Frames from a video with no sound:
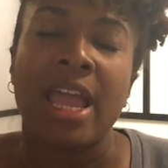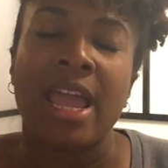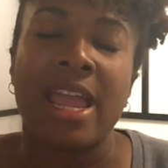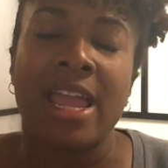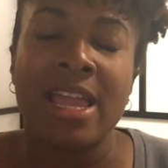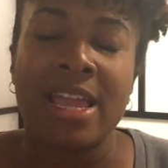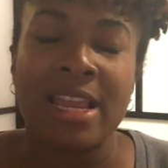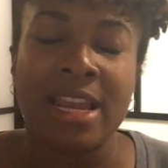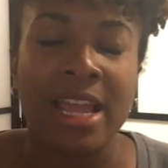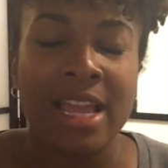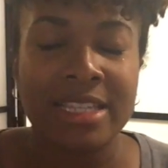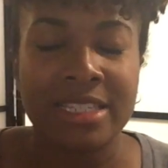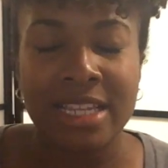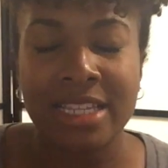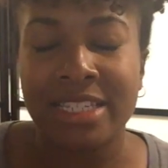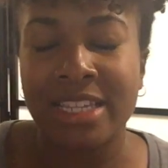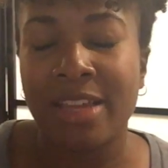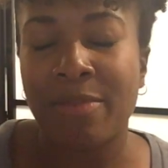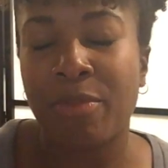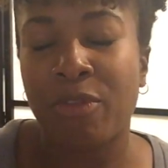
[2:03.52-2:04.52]
And as I
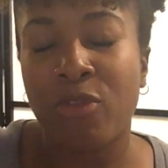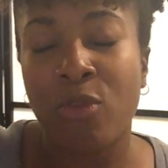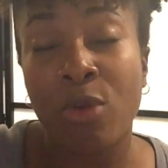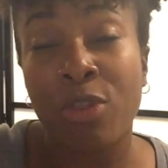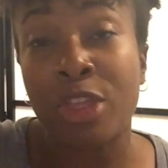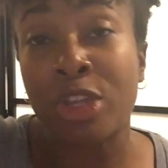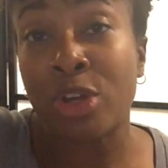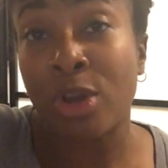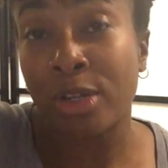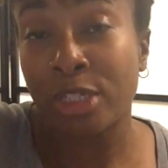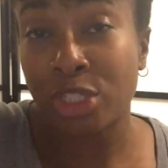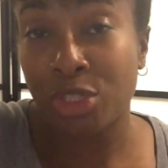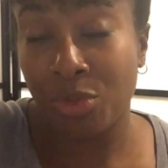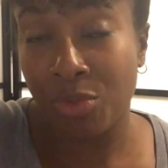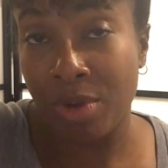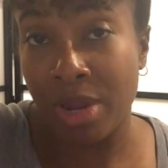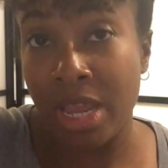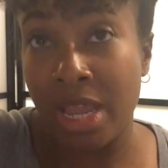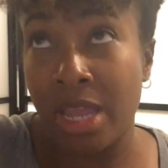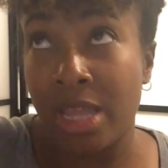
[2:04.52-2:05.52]
said before, the
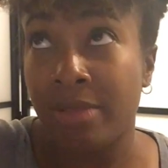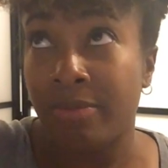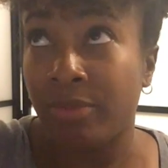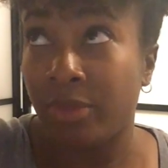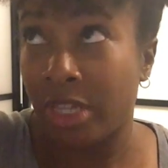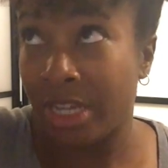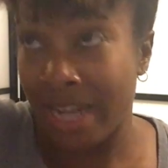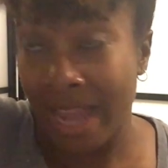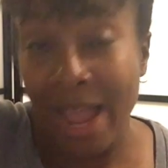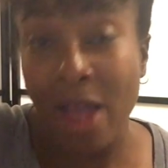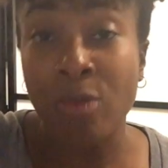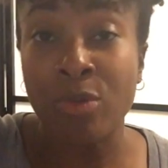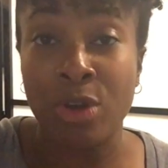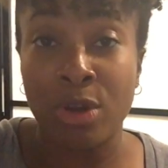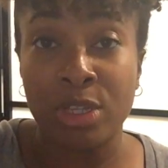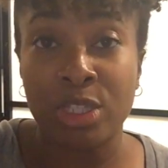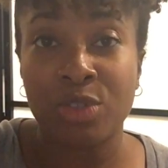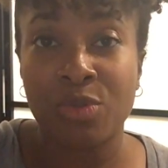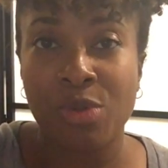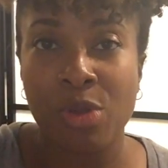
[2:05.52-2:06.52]
nursery, the now
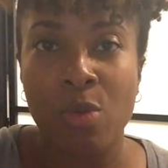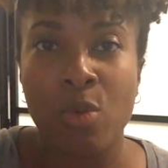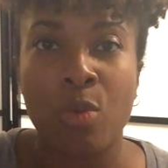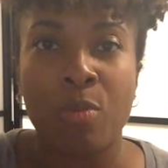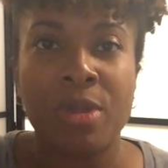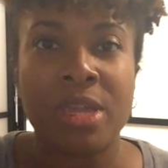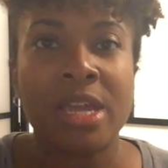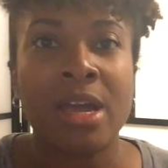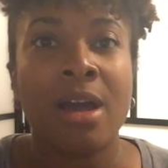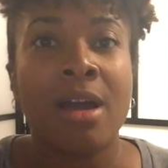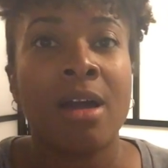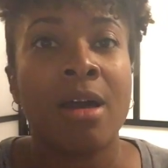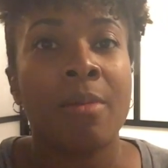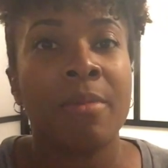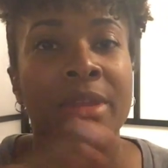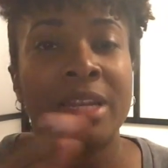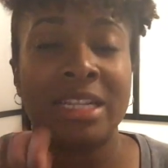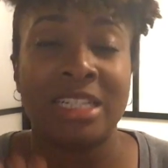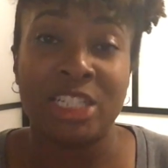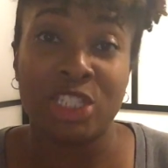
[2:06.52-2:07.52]
nursery, will become
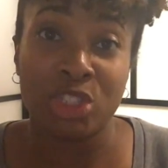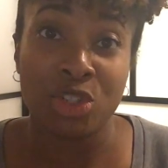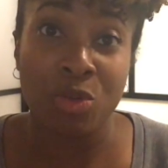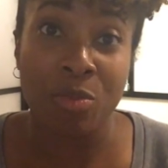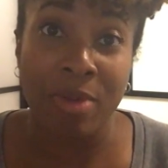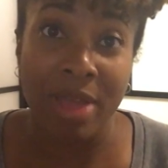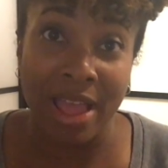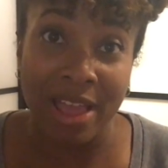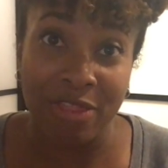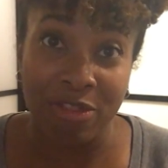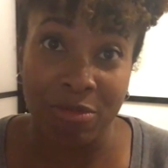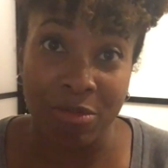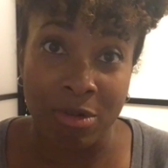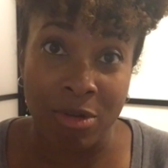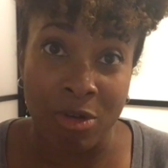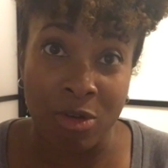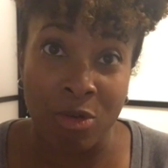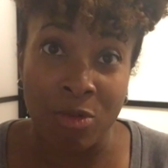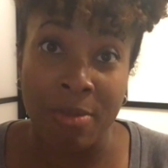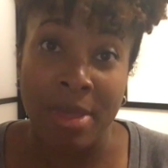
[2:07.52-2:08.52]
an additional
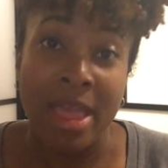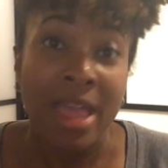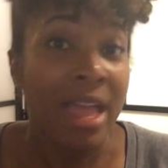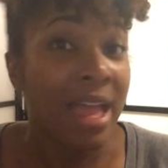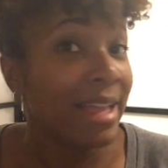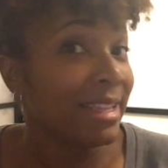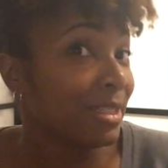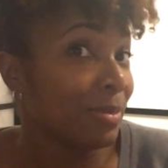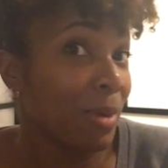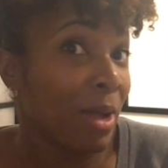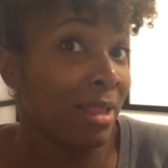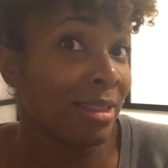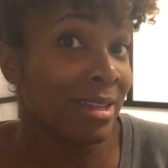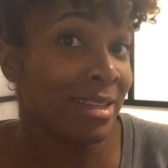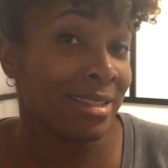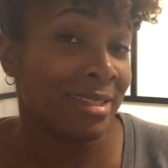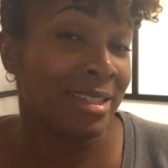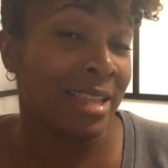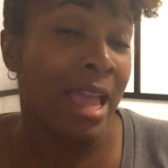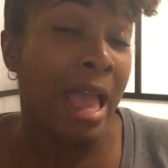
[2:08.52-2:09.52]
bathroom as well
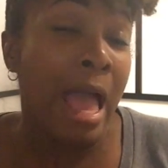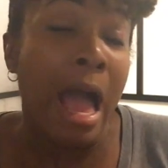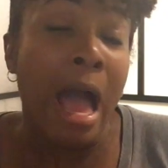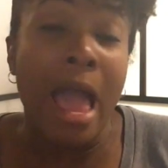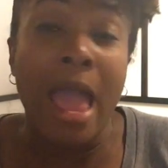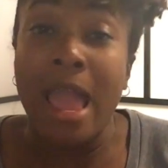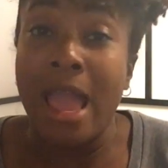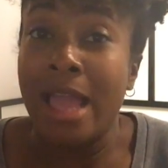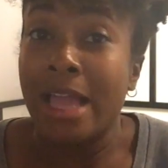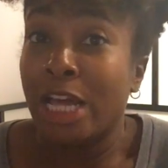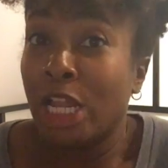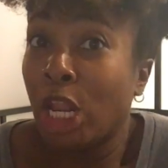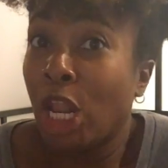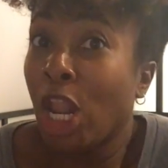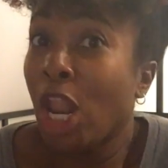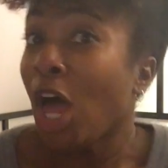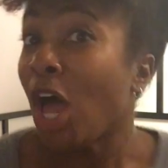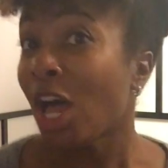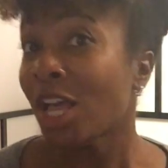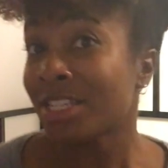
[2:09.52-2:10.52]
as a
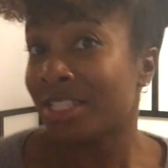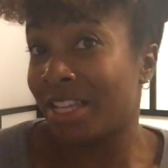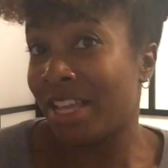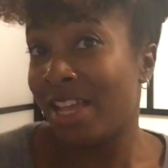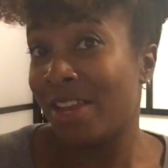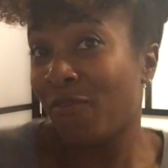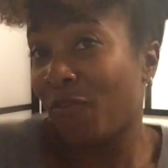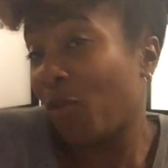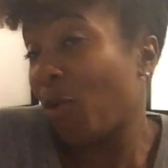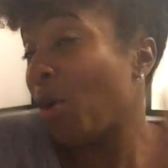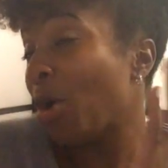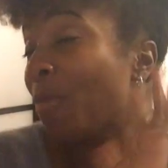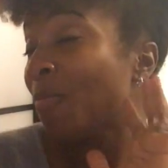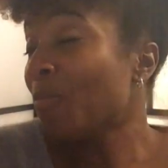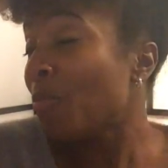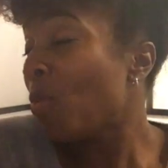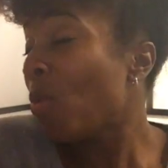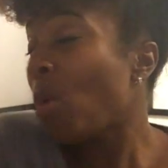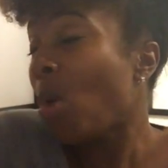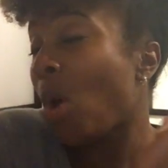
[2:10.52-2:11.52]
closet for more.